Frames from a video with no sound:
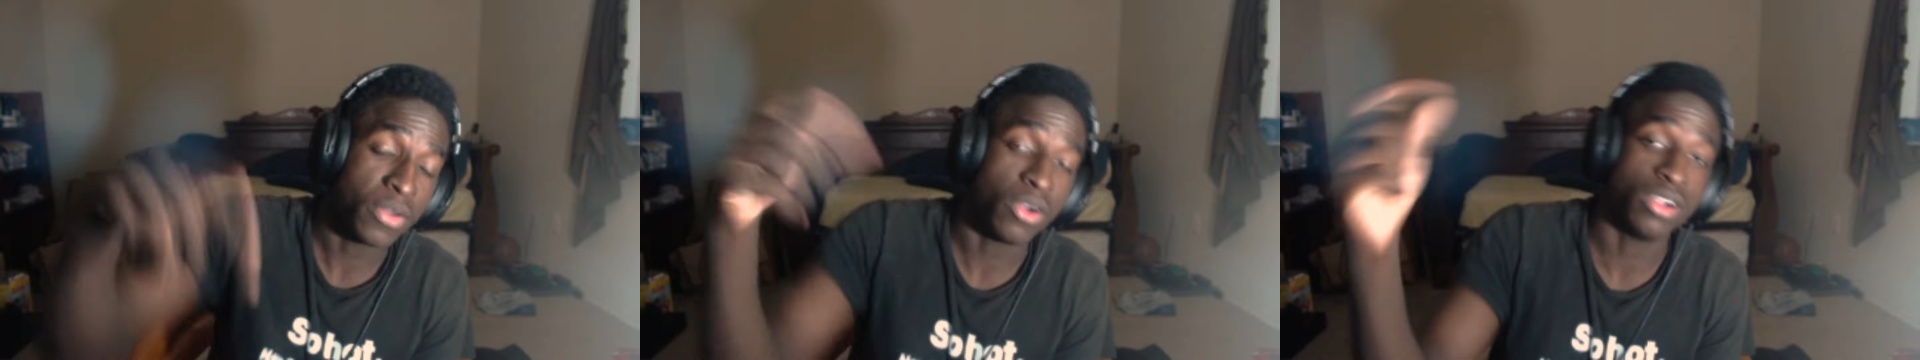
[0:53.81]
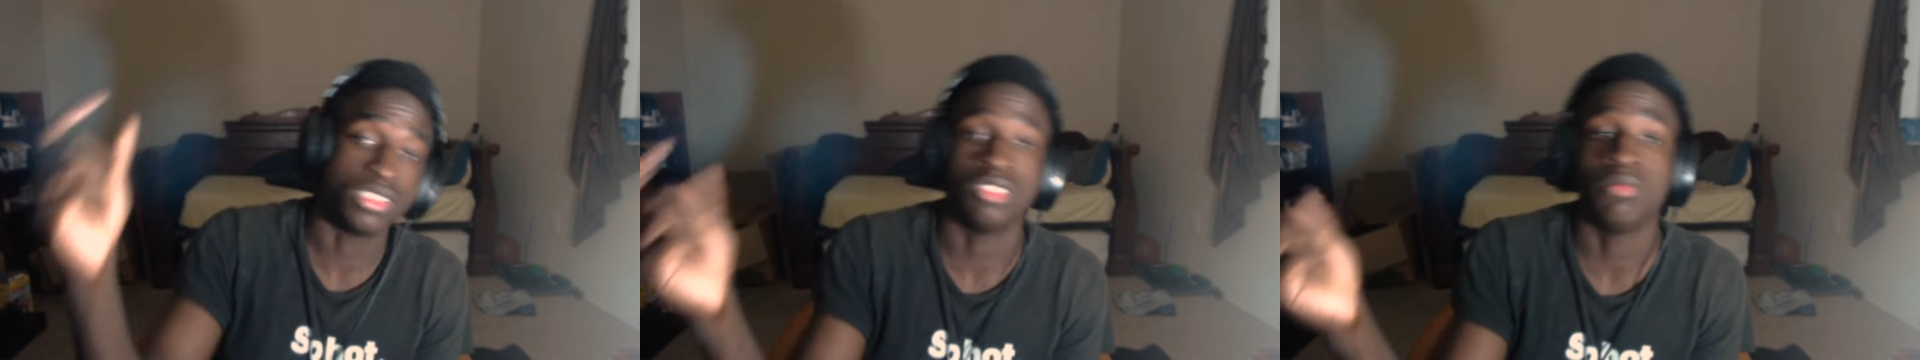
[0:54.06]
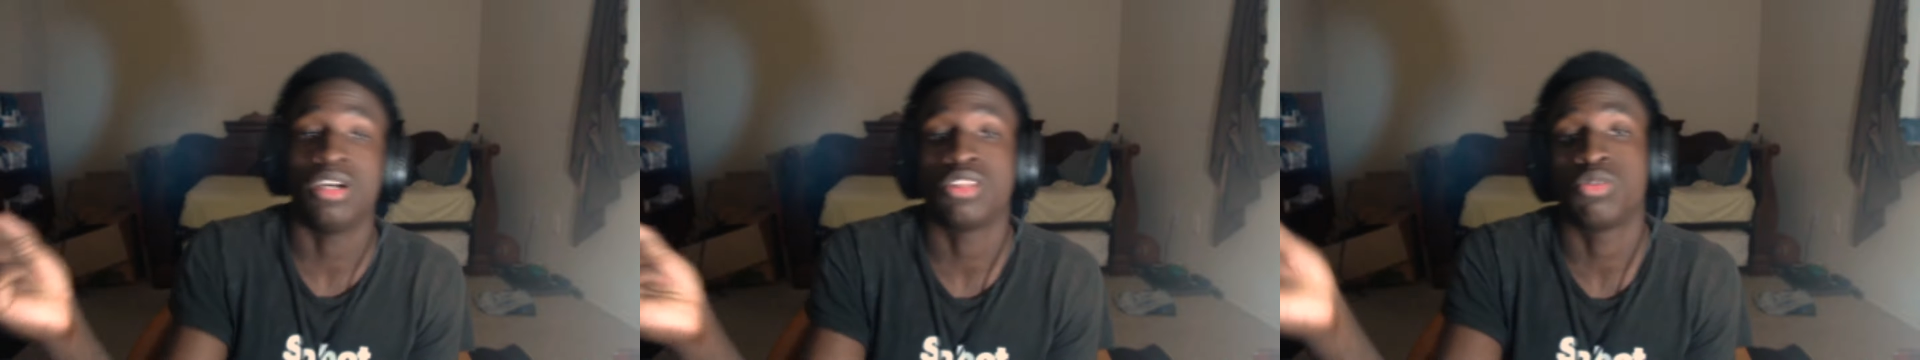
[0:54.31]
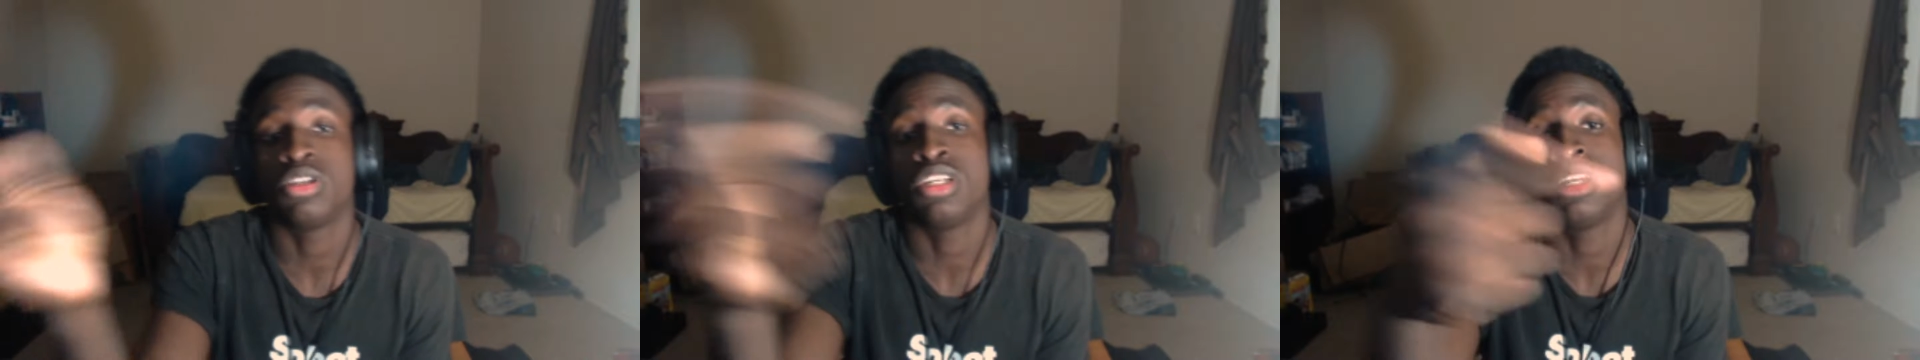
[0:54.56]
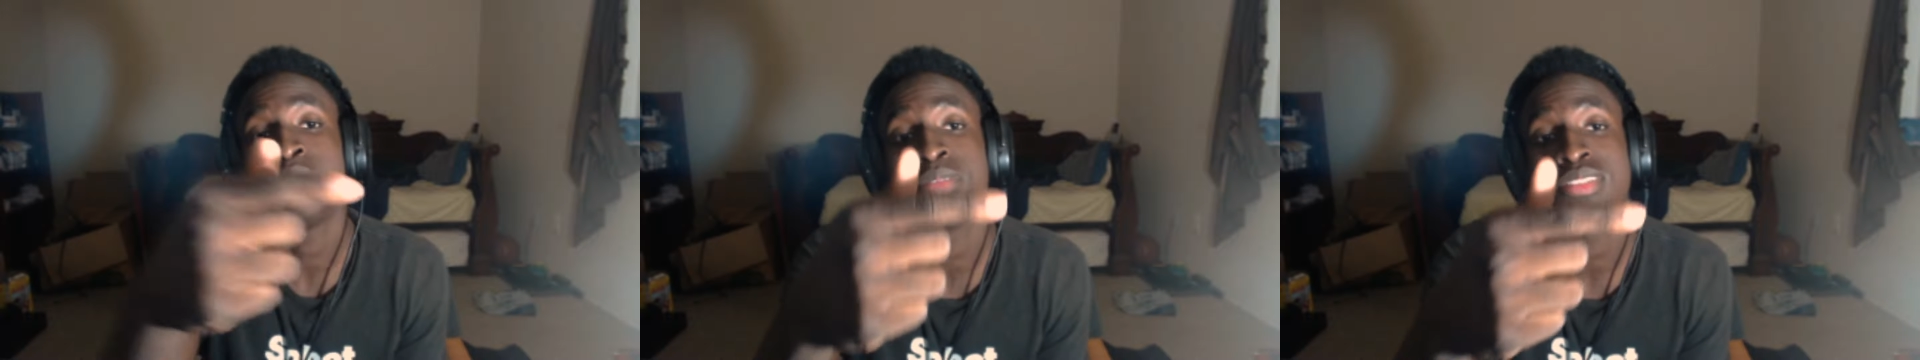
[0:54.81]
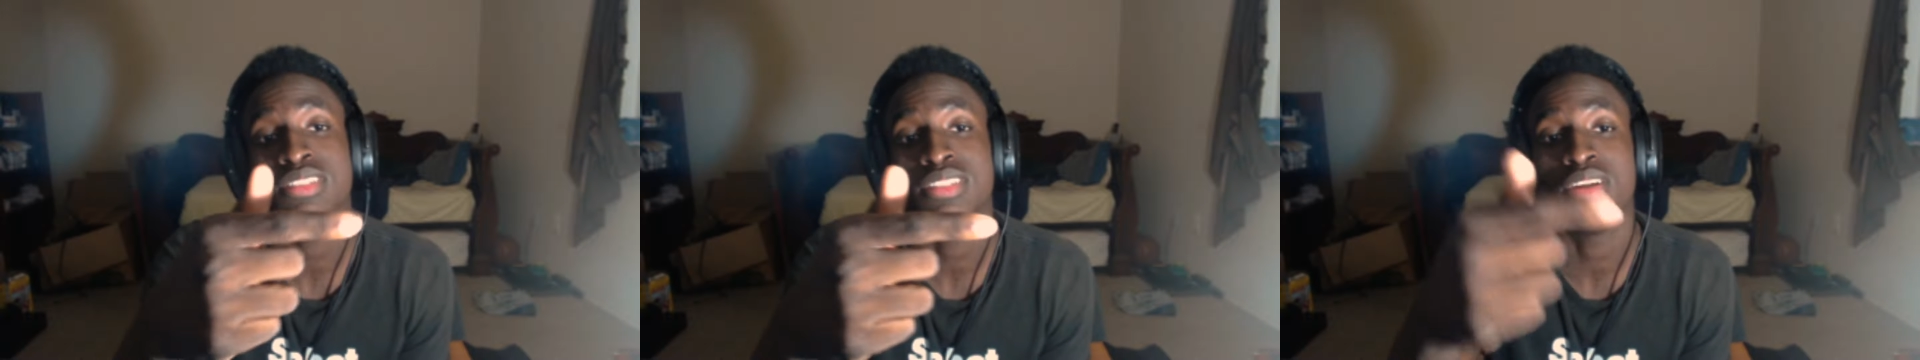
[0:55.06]
or send them my Twitter
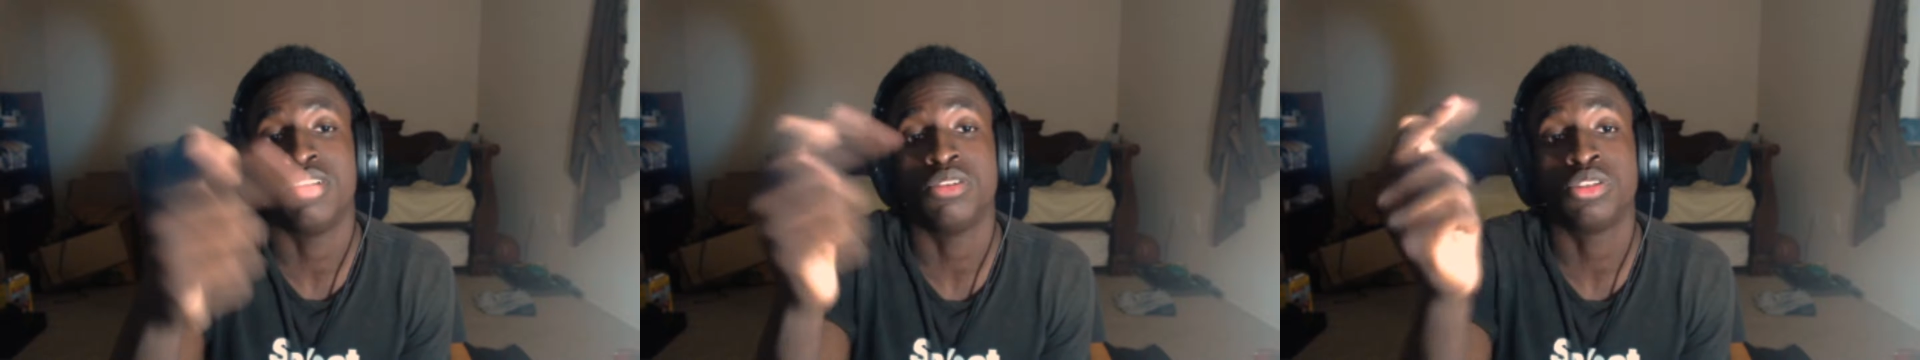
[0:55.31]
DMs on